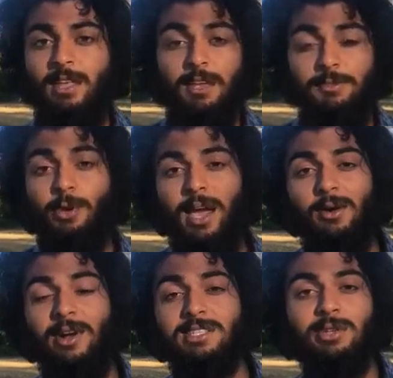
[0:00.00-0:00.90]
if you
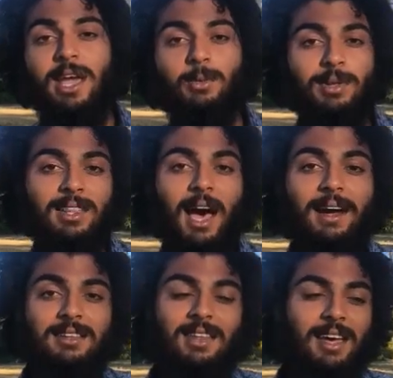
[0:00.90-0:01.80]
can resonate with
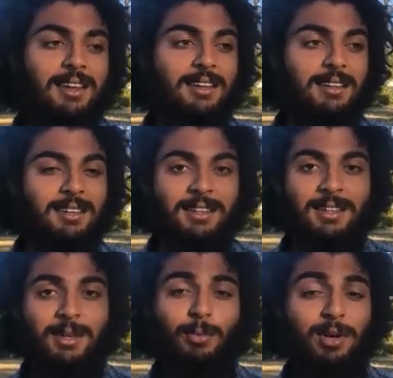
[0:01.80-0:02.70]
that, then
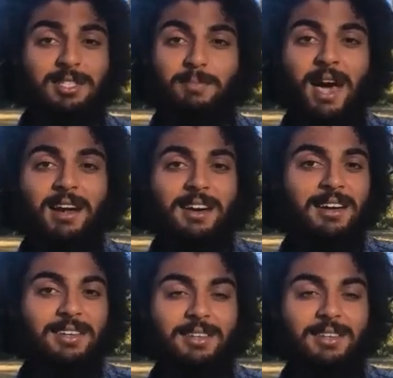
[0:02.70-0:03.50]
what's better?